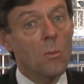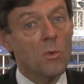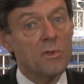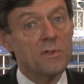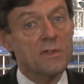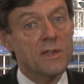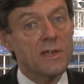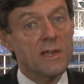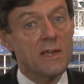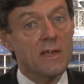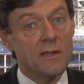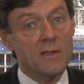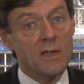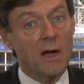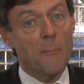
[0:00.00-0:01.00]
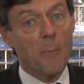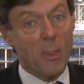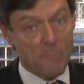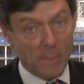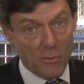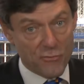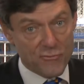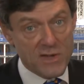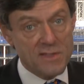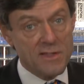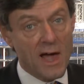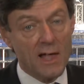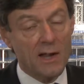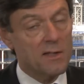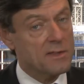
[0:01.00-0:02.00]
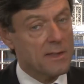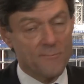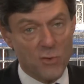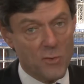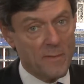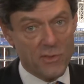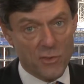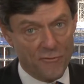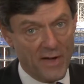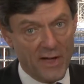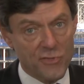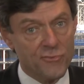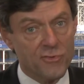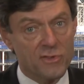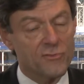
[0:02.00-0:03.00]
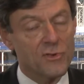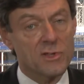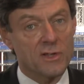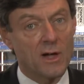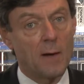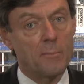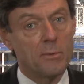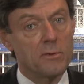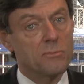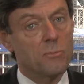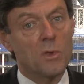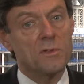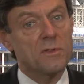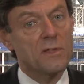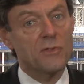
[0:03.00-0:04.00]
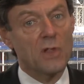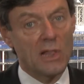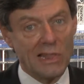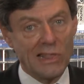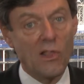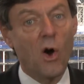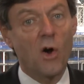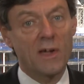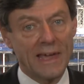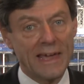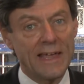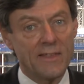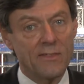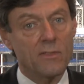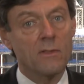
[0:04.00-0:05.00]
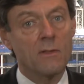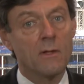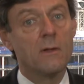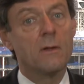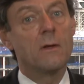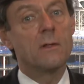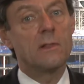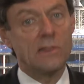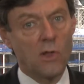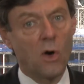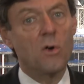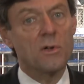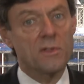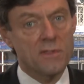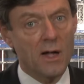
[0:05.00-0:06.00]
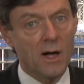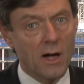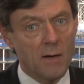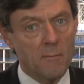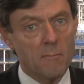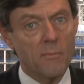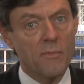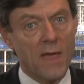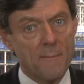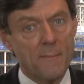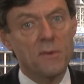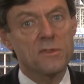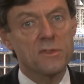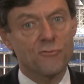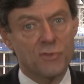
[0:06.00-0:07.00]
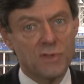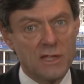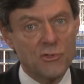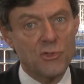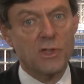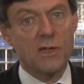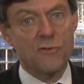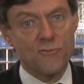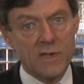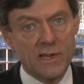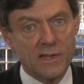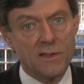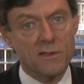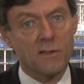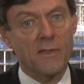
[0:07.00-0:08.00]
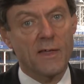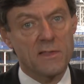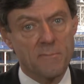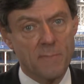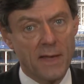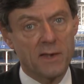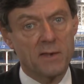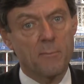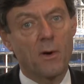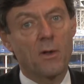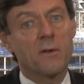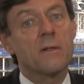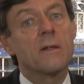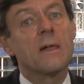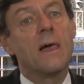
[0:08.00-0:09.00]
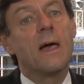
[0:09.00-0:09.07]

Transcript: We'll see both retailers and food manufacturers, for example, wanting to lock in long-term their most strategic ingredients that they depend upon.